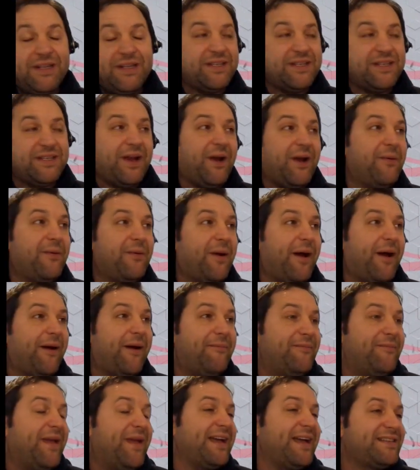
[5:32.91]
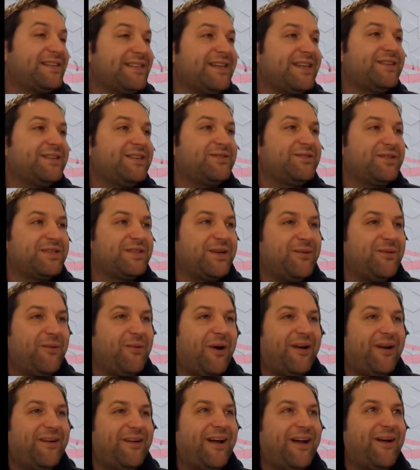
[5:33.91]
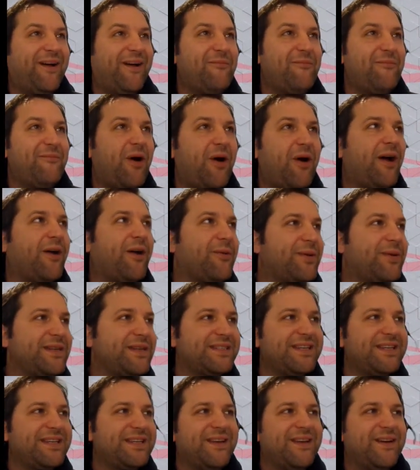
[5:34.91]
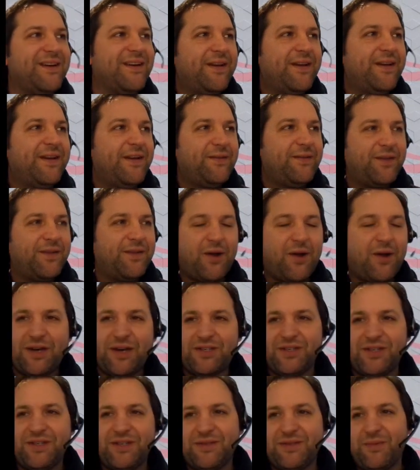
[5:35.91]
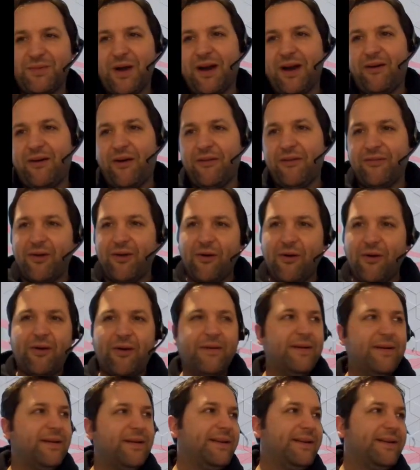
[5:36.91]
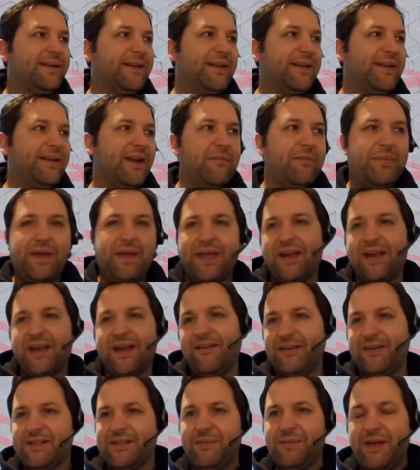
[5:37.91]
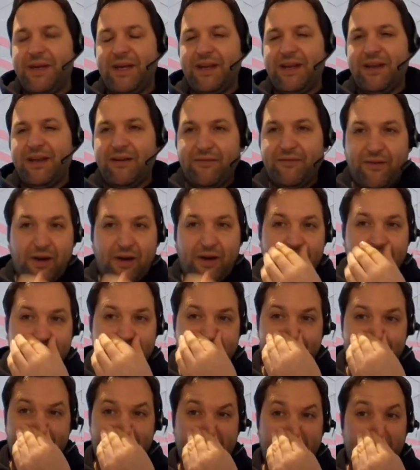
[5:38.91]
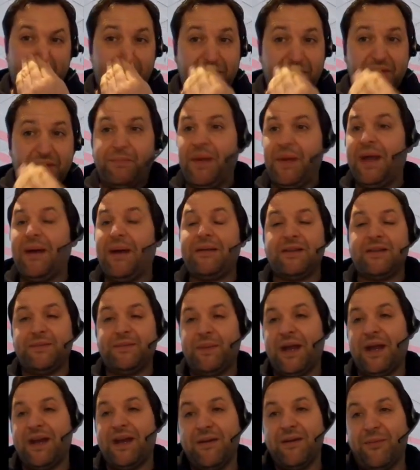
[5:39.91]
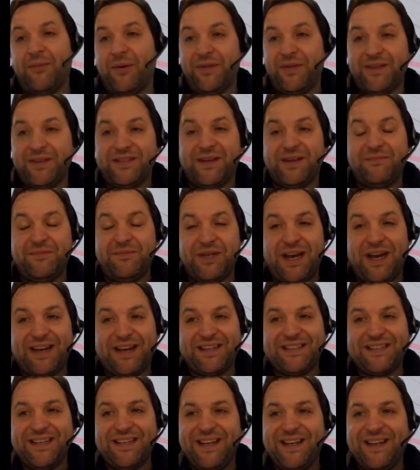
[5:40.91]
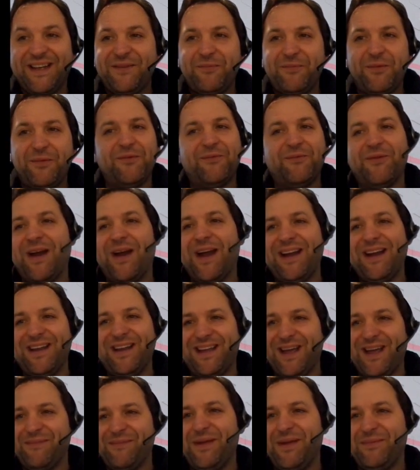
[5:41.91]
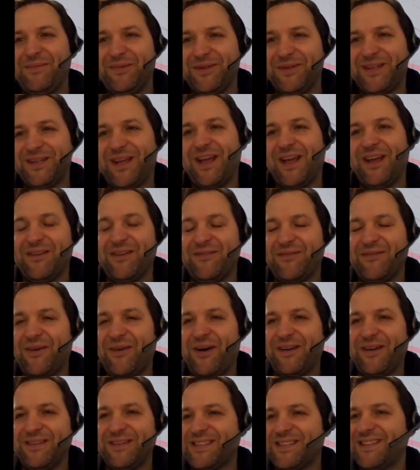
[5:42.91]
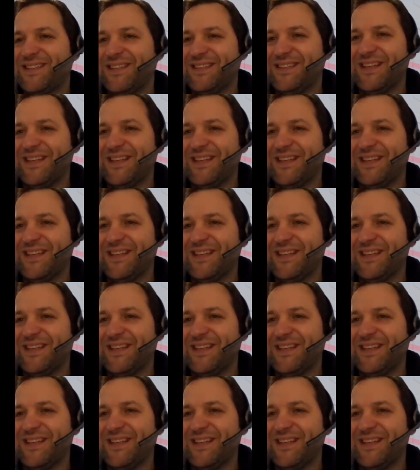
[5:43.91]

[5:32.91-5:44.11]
So yeah, it's an interesting one. I always see that the questions where I've got beginner, intermediate, advanced, but depending upon the subject, we rarely get people getting advanced.